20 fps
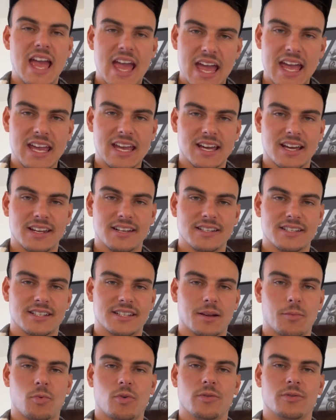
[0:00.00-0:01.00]
And
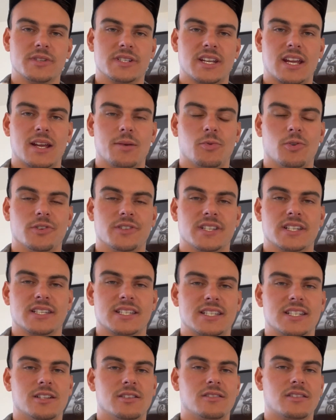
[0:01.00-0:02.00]
someone was able to
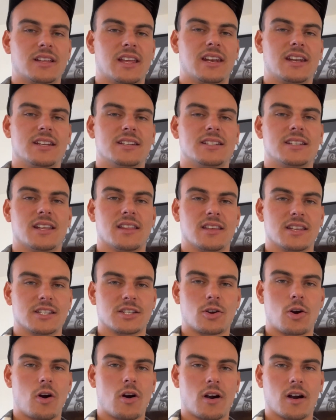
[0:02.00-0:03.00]
still get into this
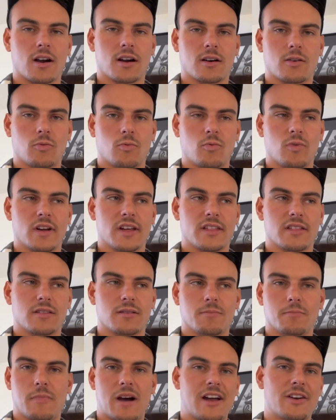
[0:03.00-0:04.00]
car with
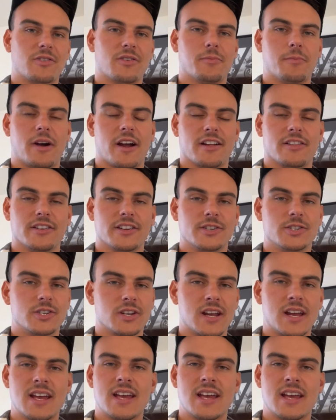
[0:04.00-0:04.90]
moderate mileage